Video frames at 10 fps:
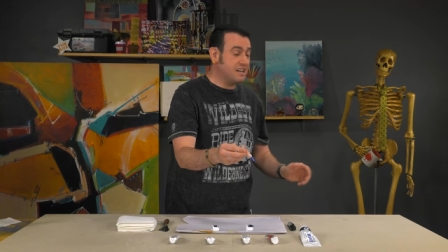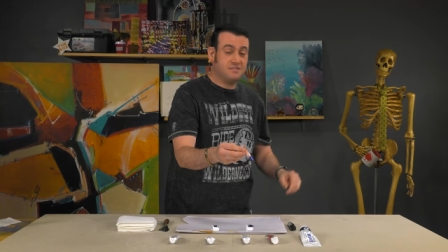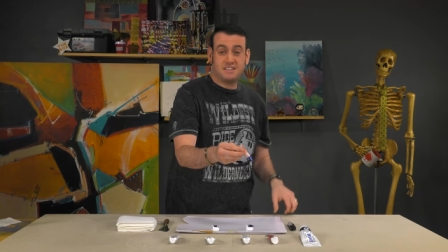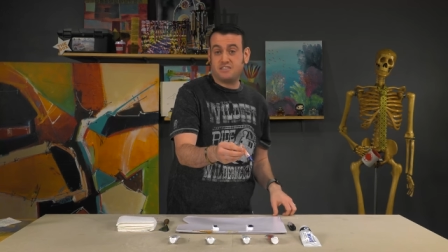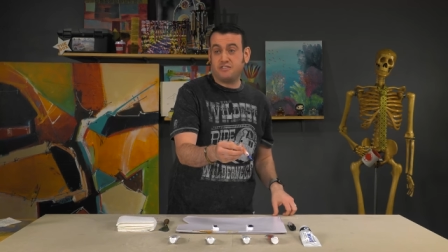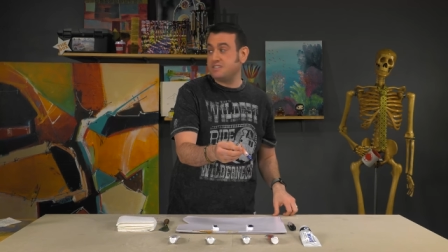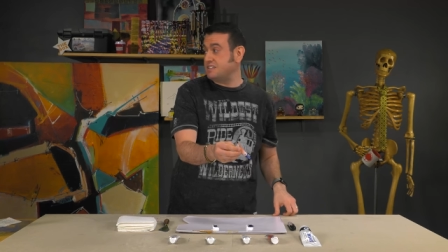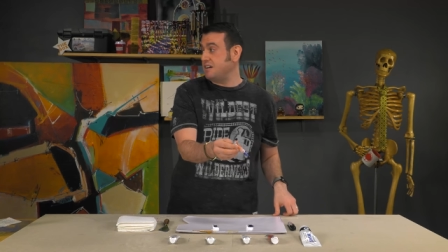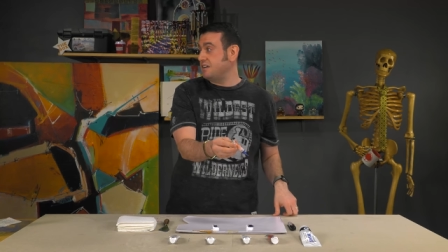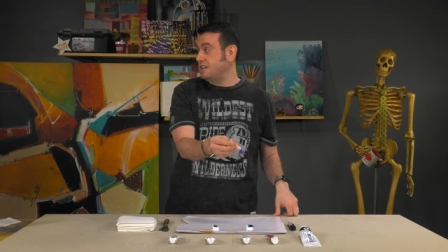of that's a fun
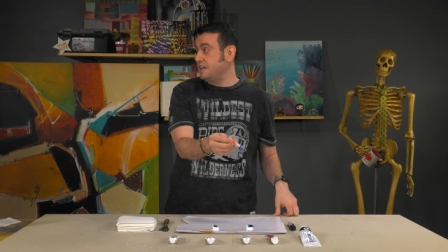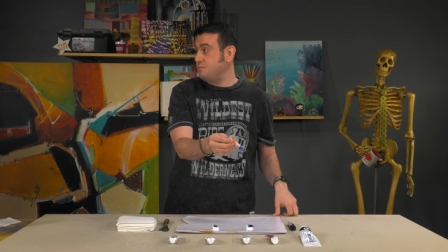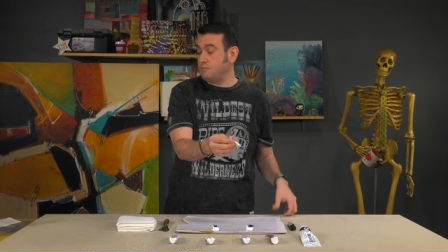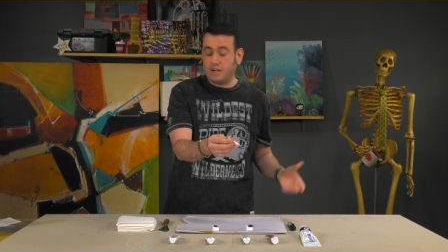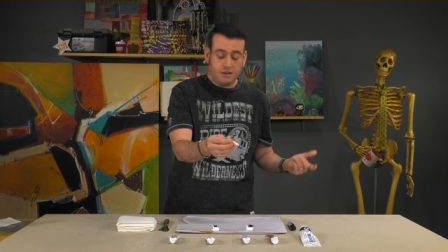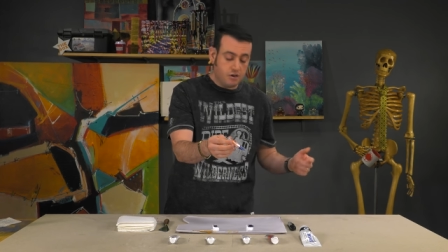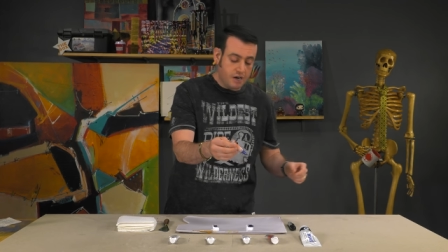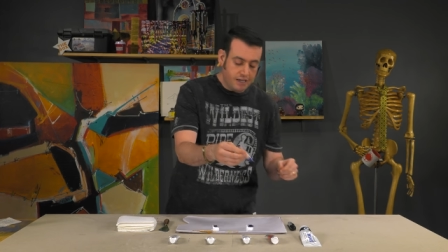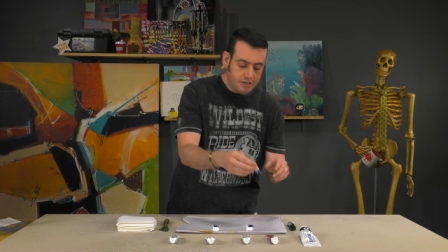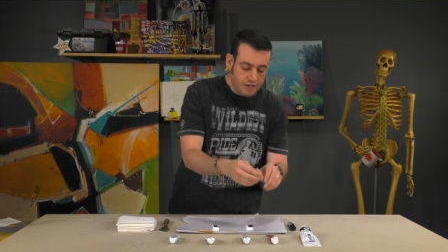sounding name, right? All
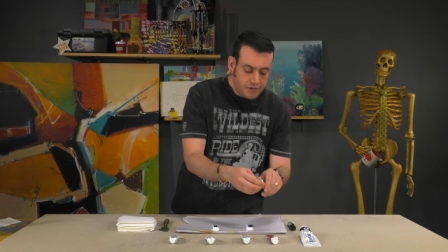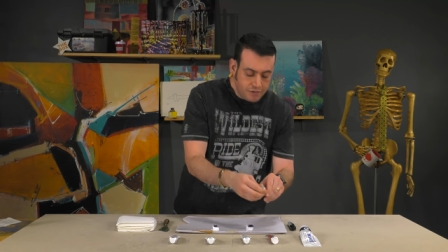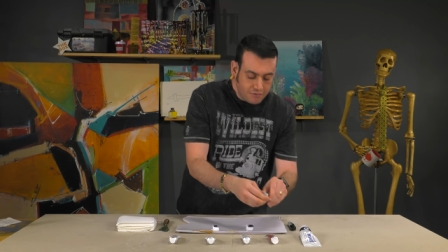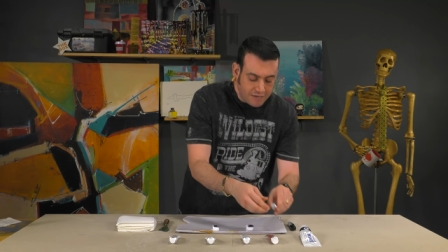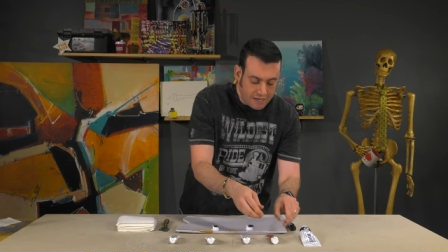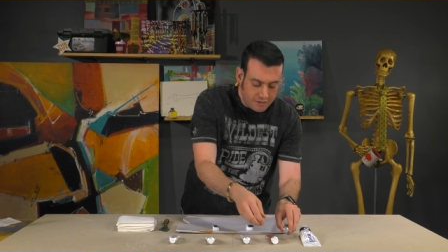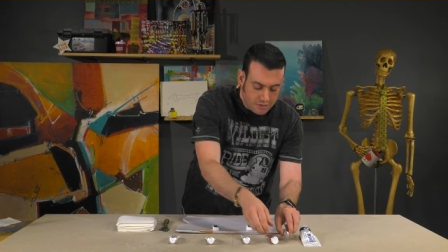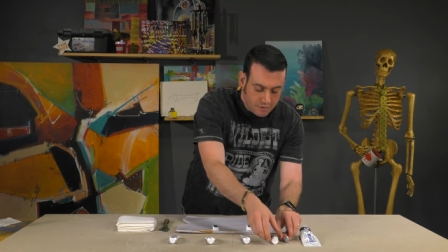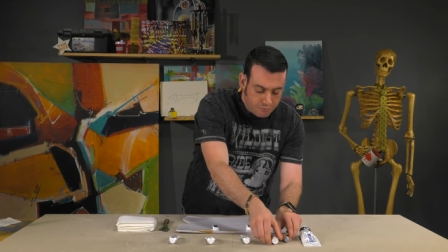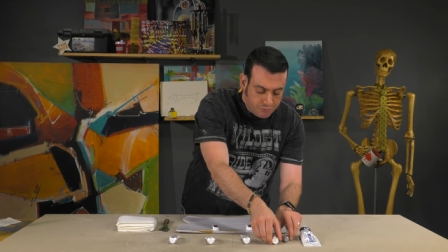right. You've got
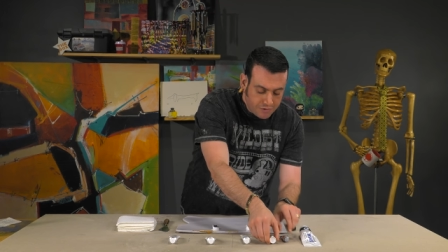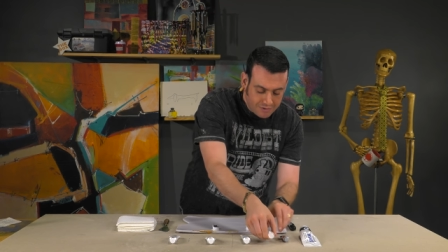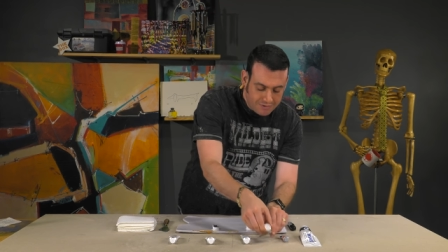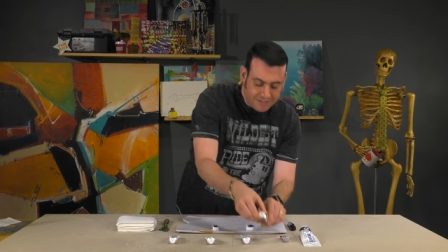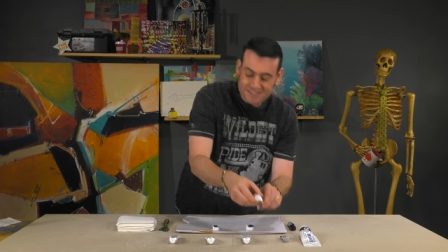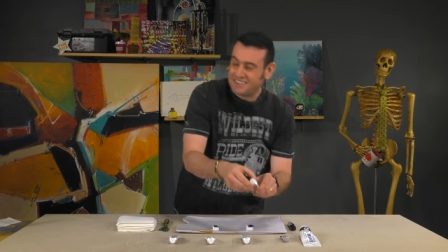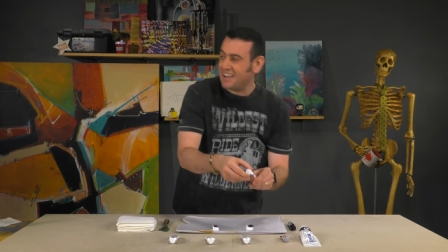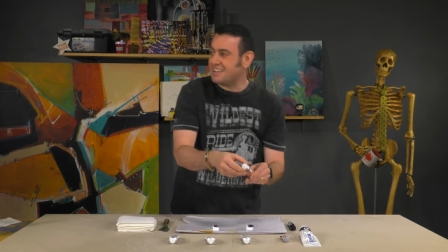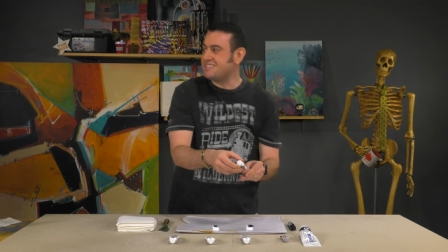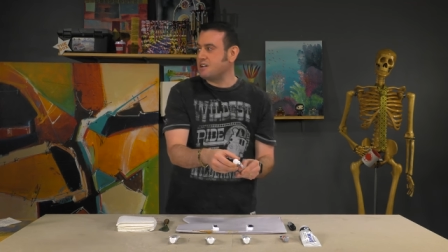this is
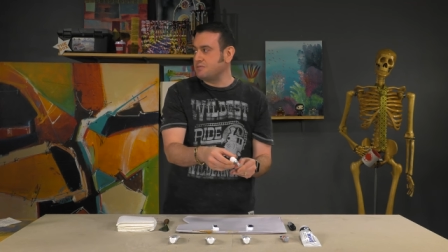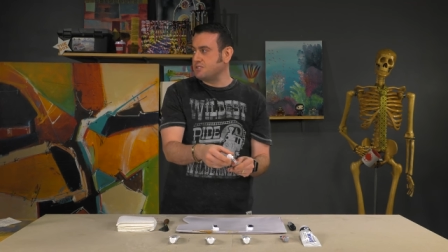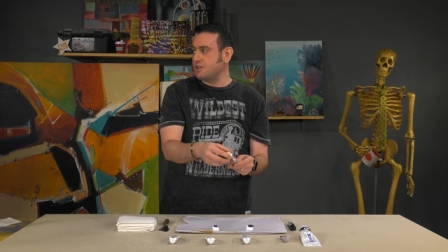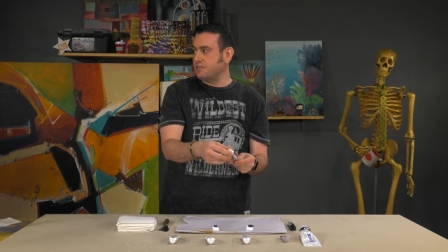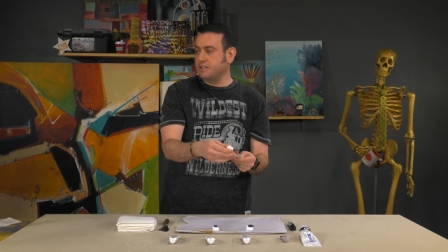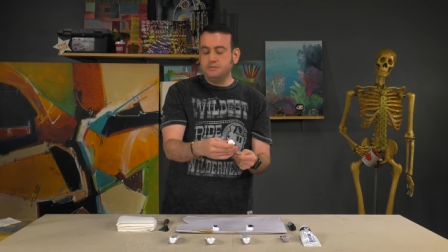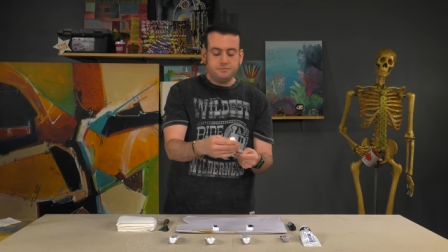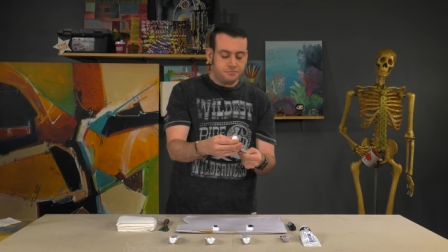kind of self-serving.